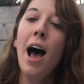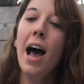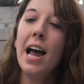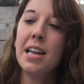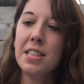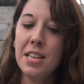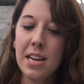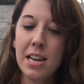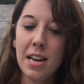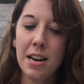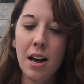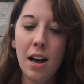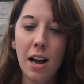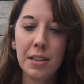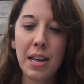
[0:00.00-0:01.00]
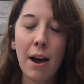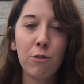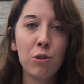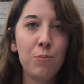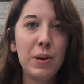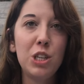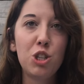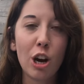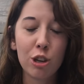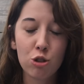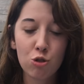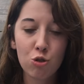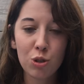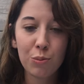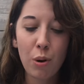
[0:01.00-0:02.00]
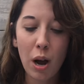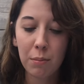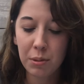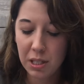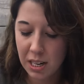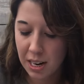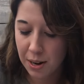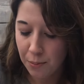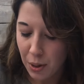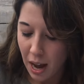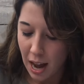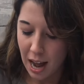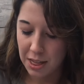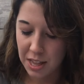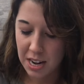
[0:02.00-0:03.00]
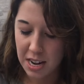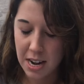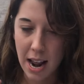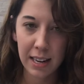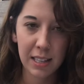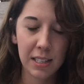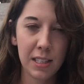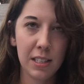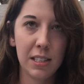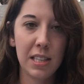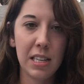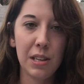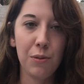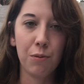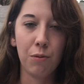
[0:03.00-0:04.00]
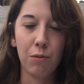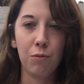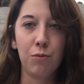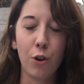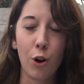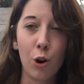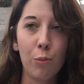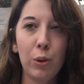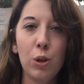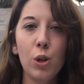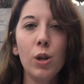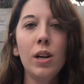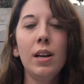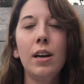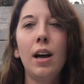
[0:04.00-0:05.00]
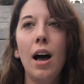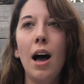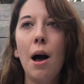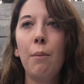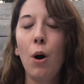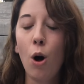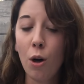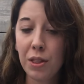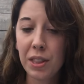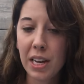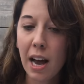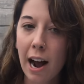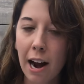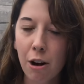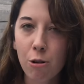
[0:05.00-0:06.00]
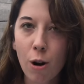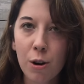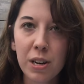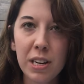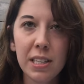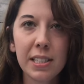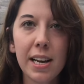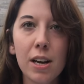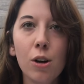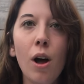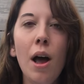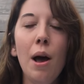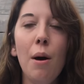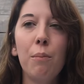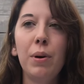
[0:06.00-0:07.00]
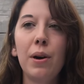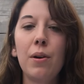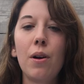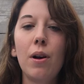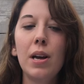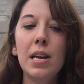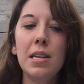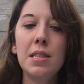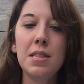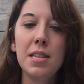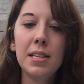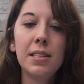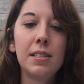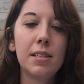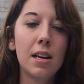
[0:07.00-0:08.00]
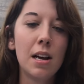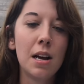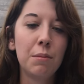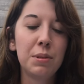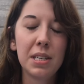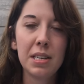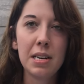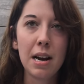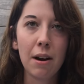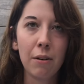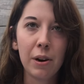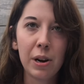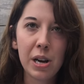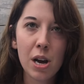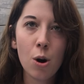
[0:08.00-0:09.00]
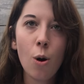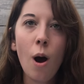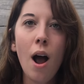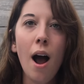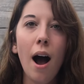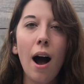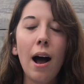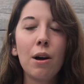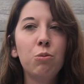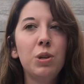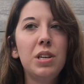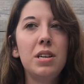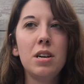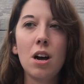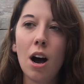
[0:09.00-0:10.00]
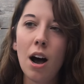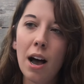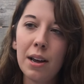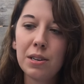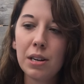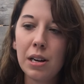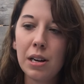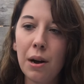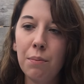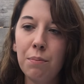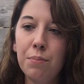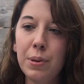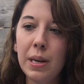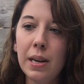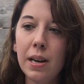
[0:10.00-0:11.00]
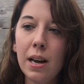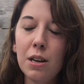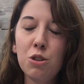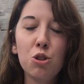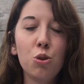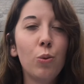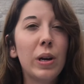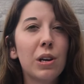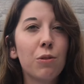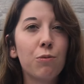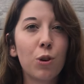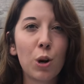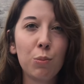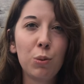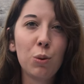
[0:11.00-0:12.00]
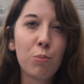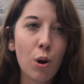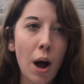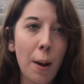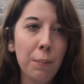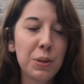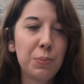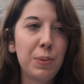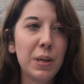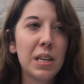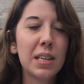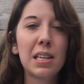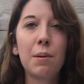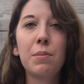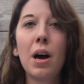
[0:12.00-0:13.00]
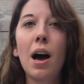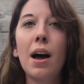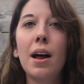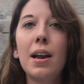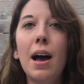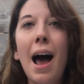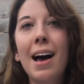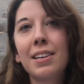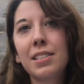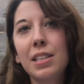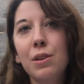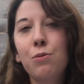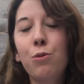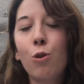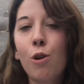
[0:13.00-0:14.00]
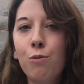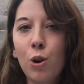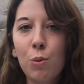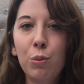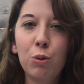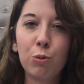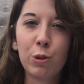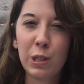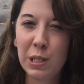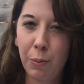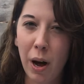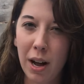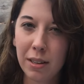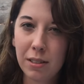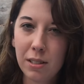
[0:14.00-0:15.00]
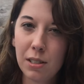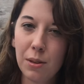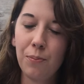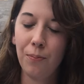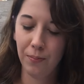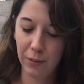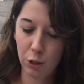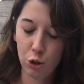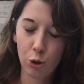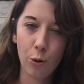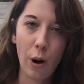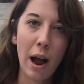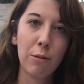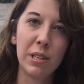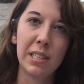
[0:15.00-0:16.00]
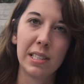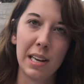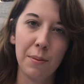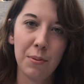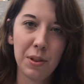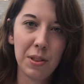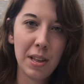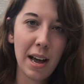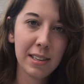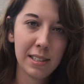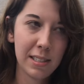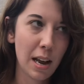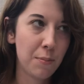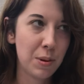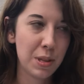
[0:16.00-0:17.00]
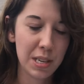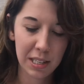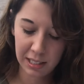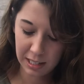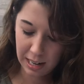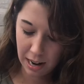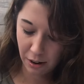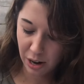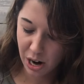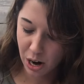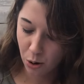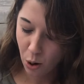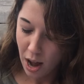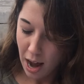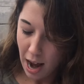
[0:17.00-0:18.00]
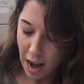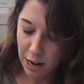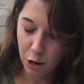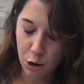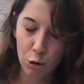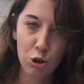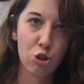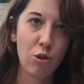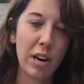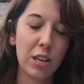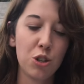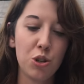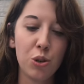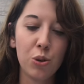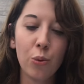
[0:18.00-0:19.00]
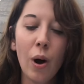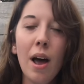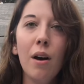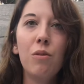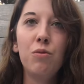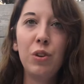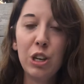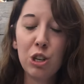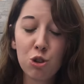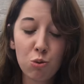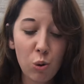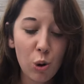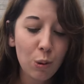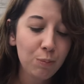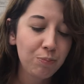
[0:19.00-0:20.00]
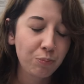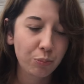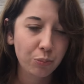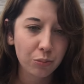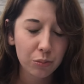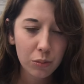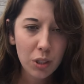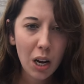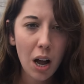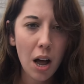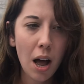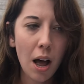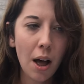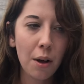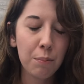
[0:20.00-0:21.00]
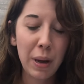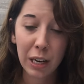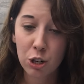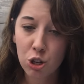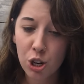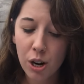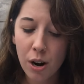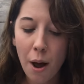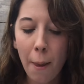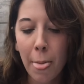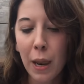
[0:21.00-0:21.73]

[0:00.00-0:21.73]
And then that would be gestural prompting. And then next is the verbal on the hierarchy scale. But in this scenario, I would not be doing a verbal prompt because I'm not asking for a verbal response. So I would skip that step in this scenario and go straight to visual picture.